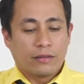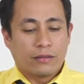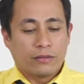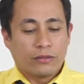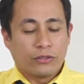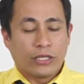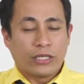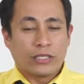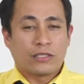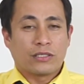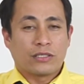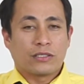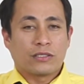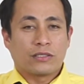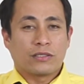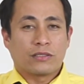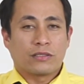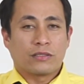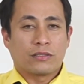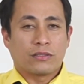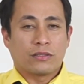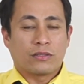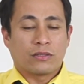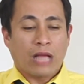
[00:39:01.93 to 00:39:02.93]

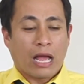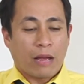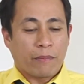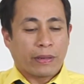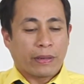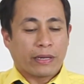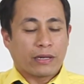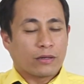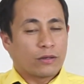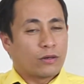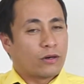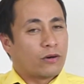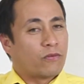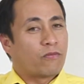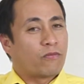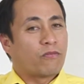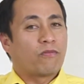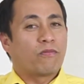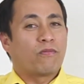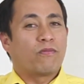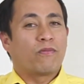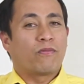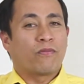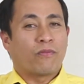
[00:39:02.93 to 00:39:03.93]
this topic of
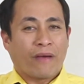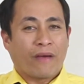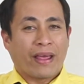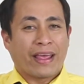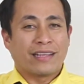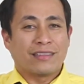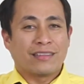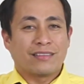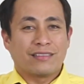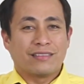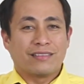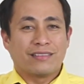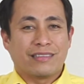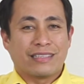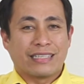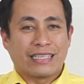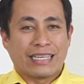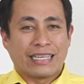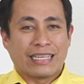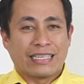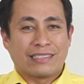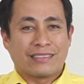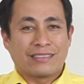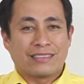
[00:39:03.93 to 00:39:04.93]
faith
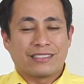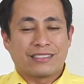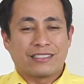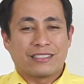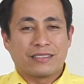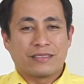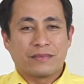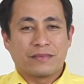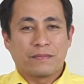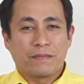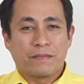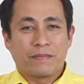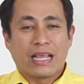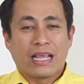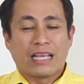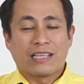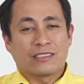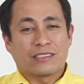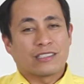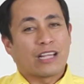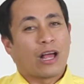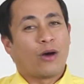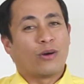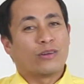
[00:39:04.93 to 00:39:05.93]
is
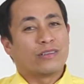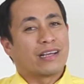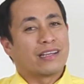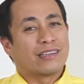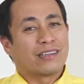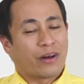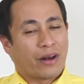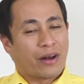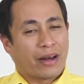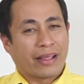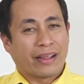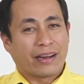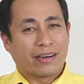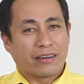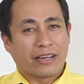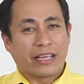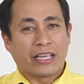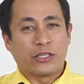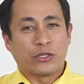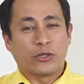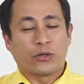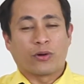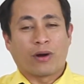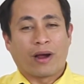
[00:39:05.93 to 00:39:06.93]
sound and clear in
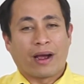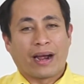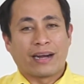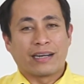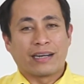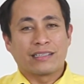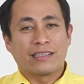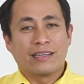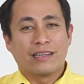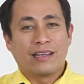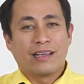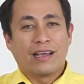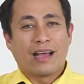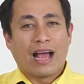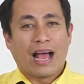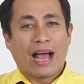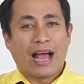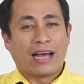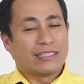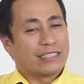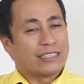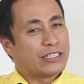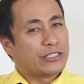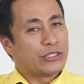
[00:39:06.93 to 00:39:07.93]
your heart
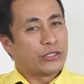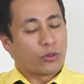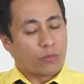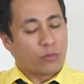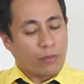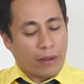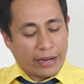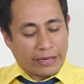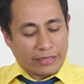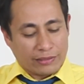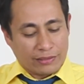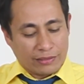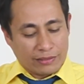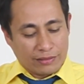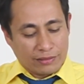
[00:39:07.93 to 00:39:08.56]
and in your mind.